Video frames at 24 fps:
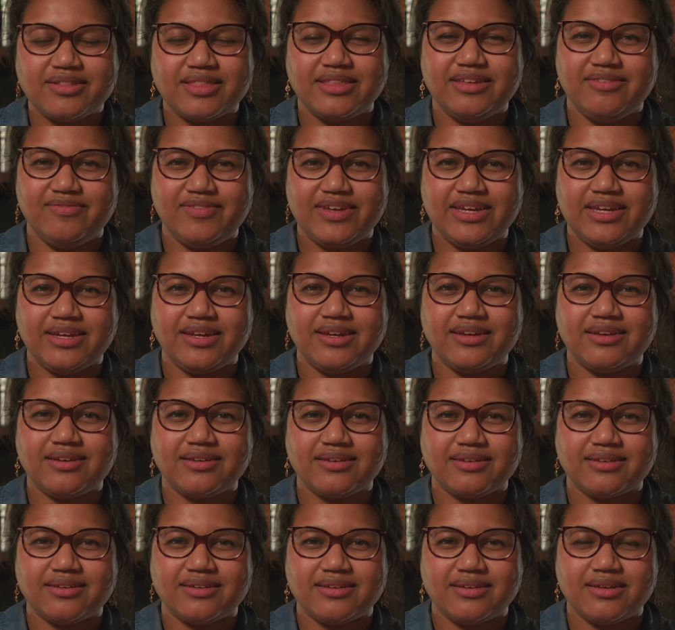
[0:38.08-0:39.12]
living
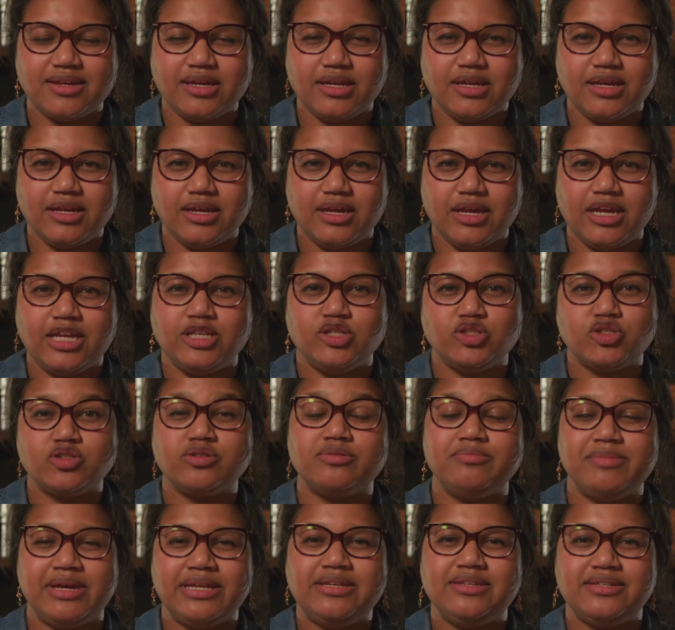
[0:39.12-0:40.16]
in
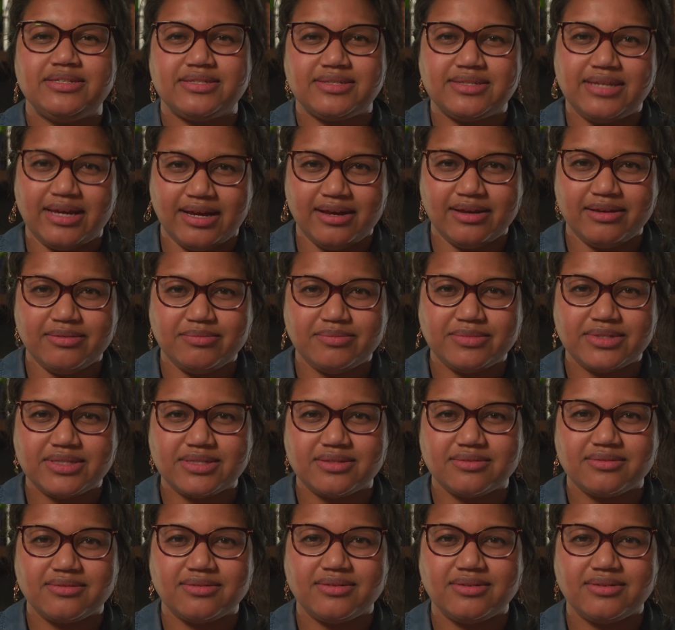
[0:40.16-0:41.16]
tremendous times